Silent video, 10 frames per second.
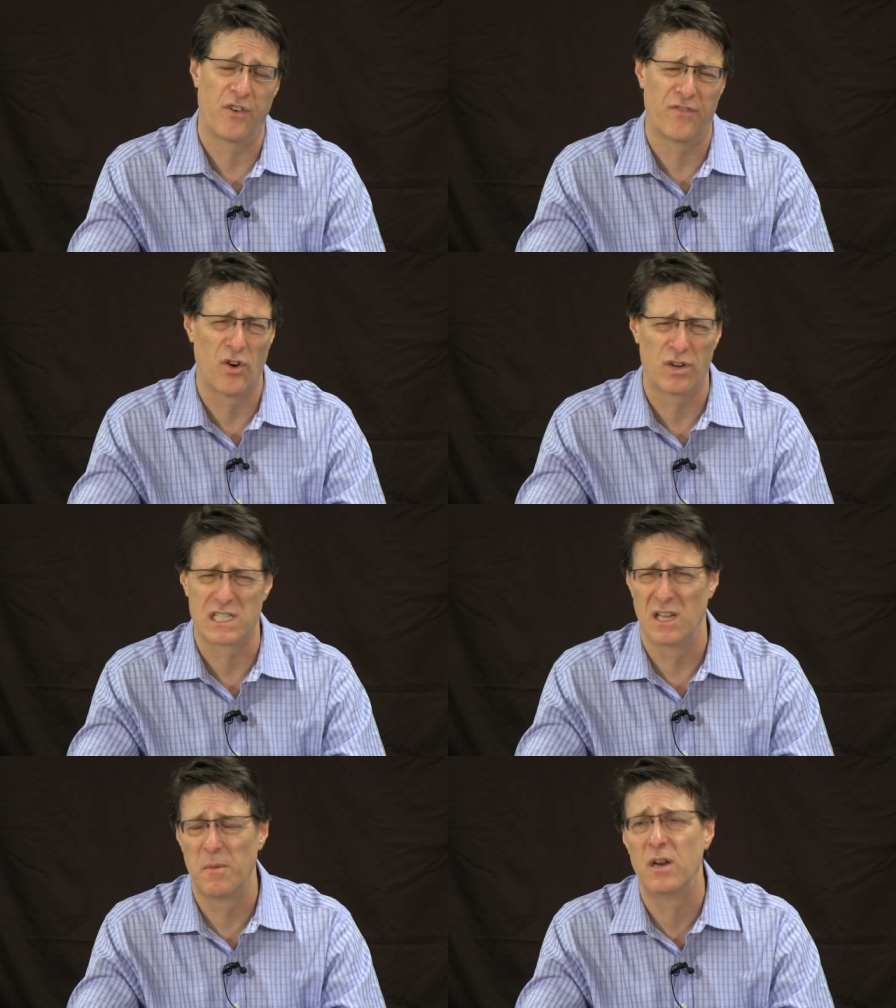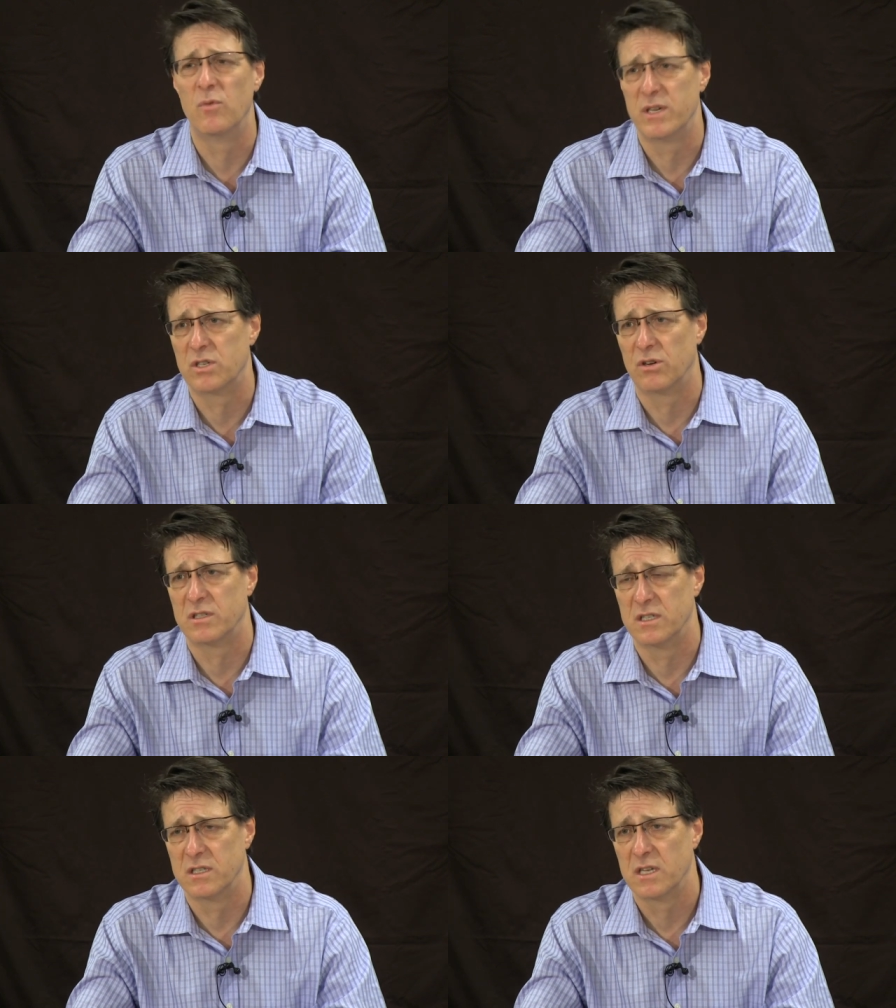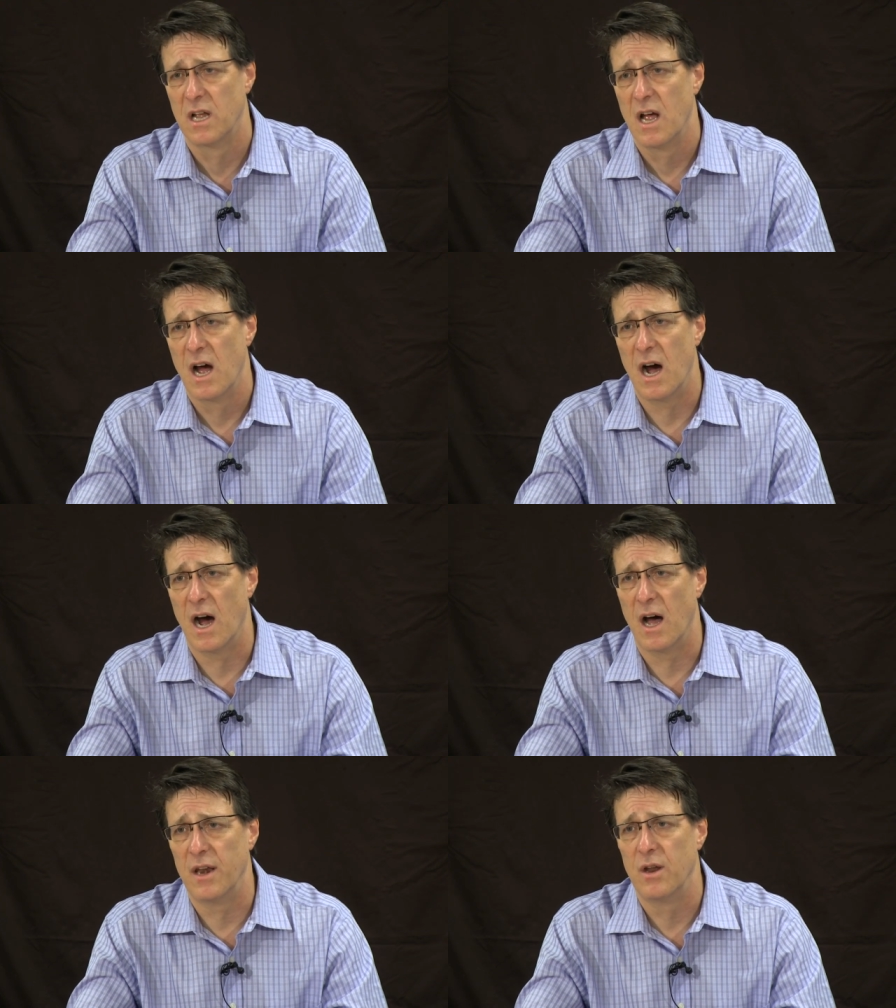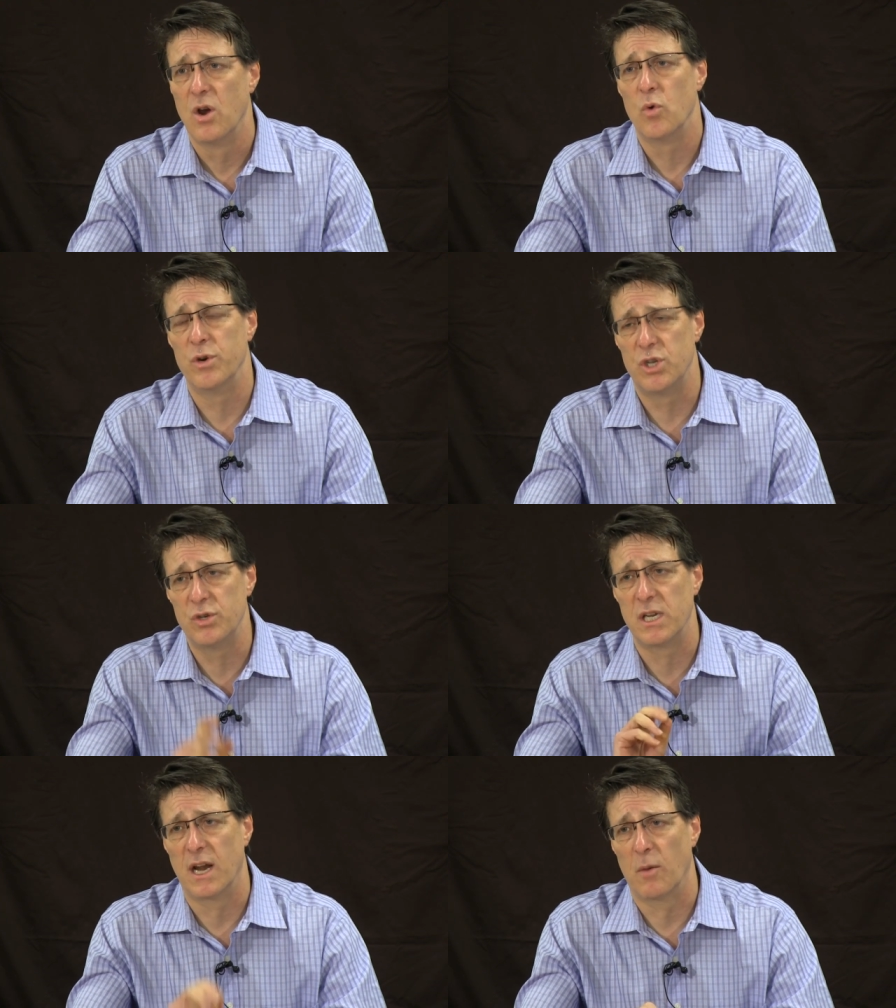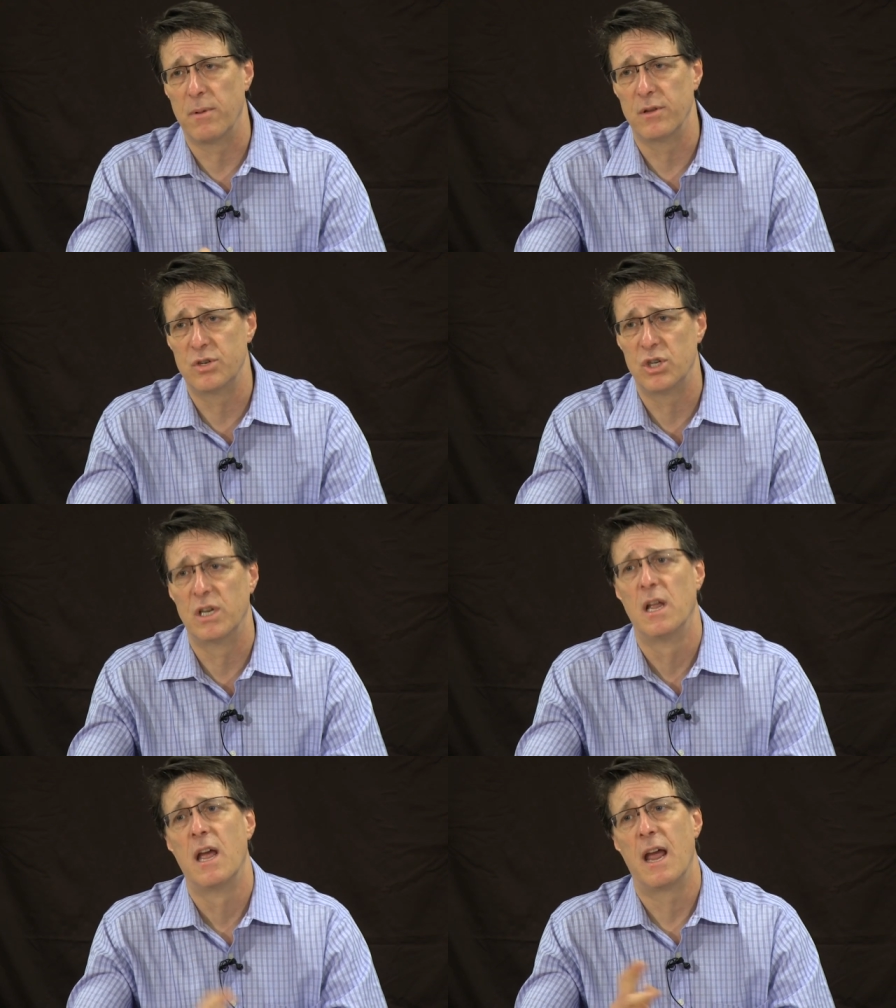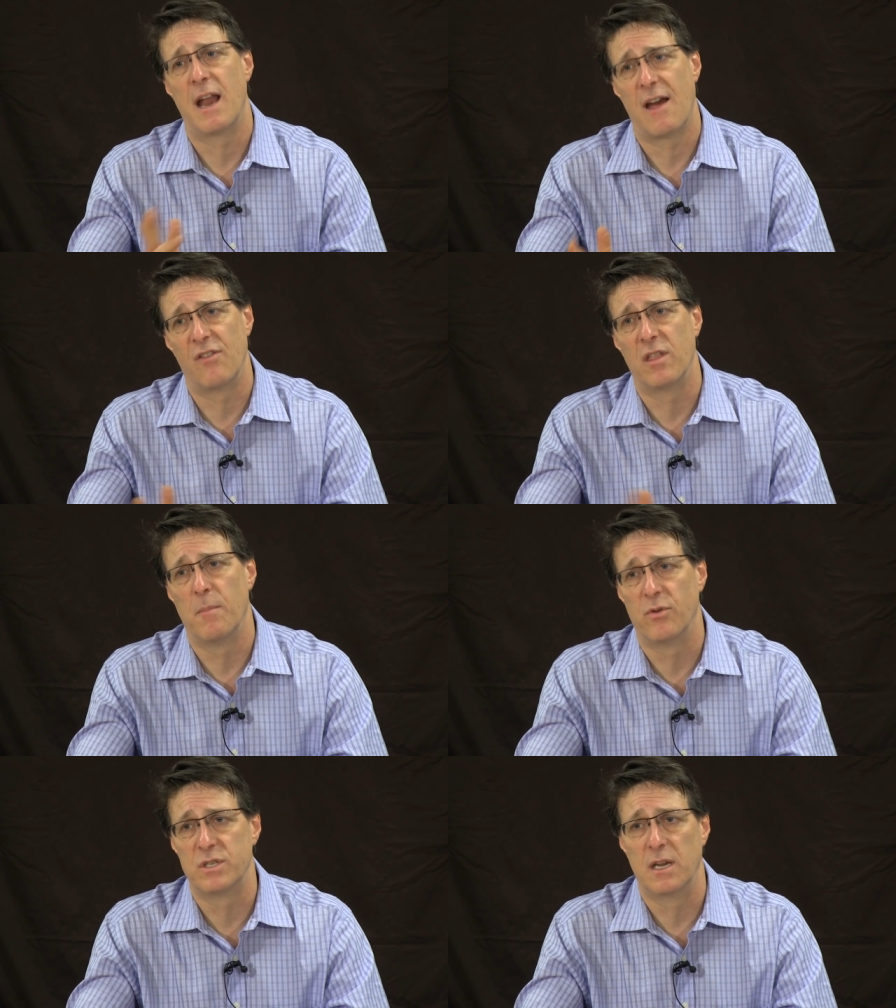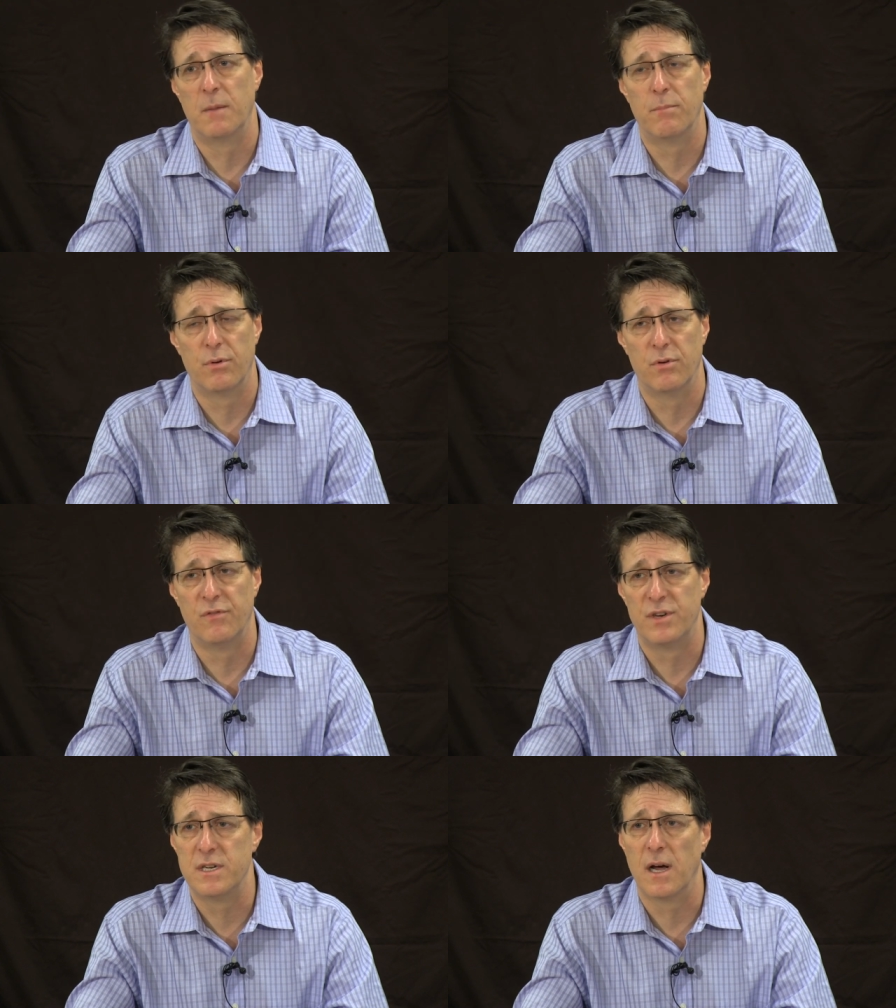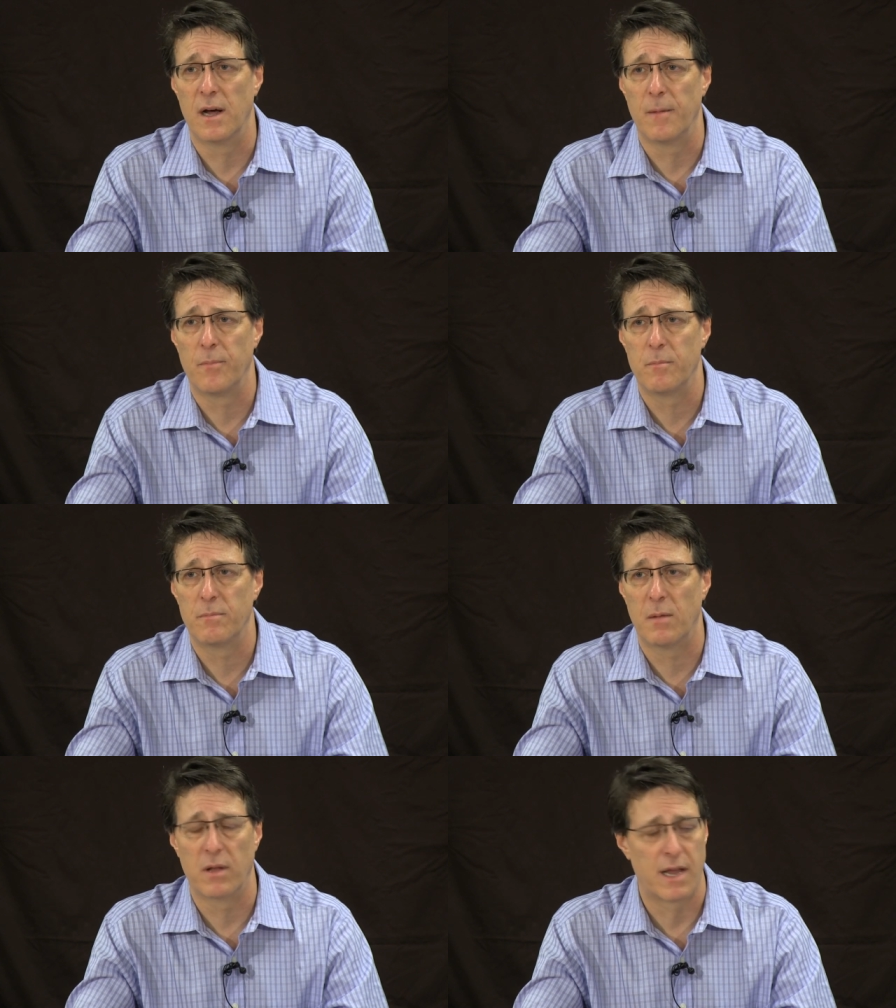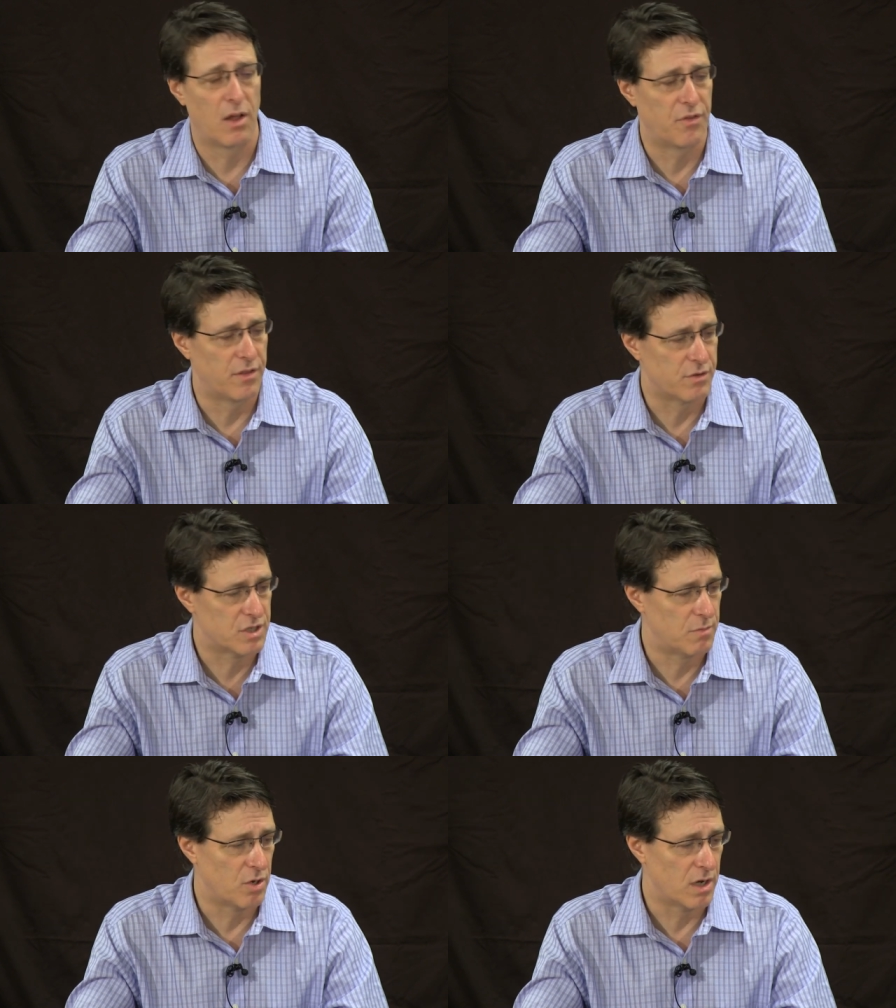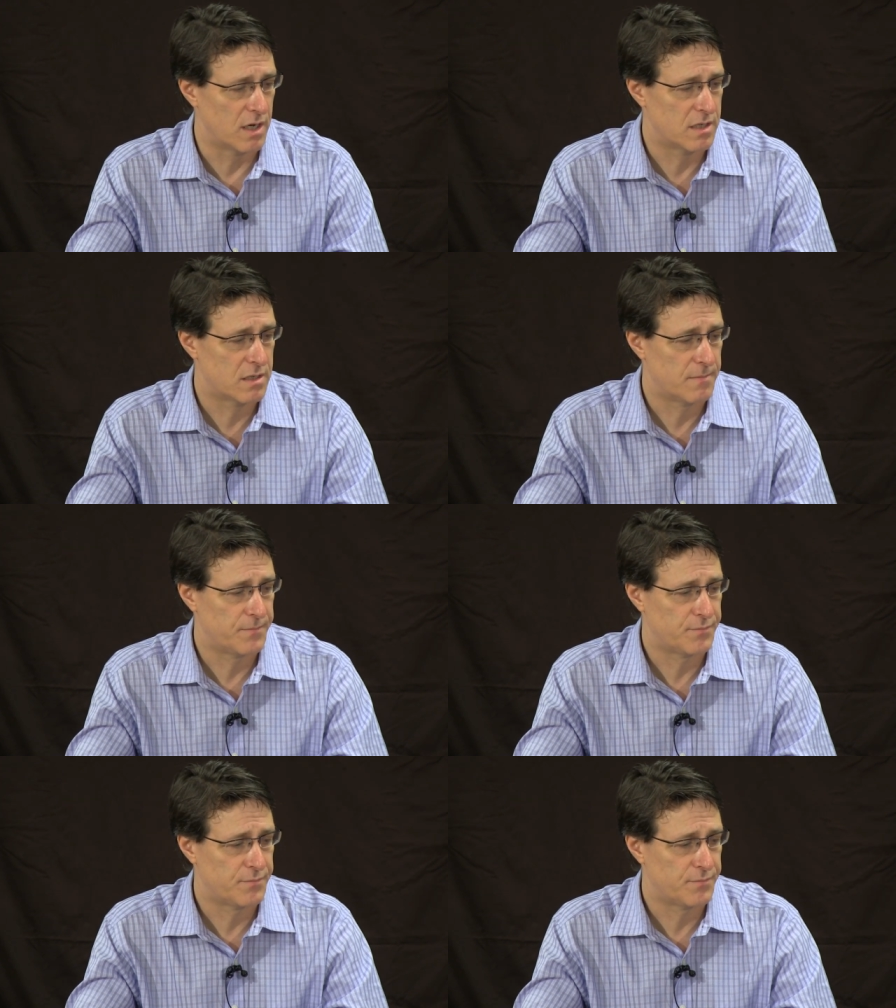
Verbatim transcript: focus limited resources on reducing air pollution and having the most improved uh, public health in those communities.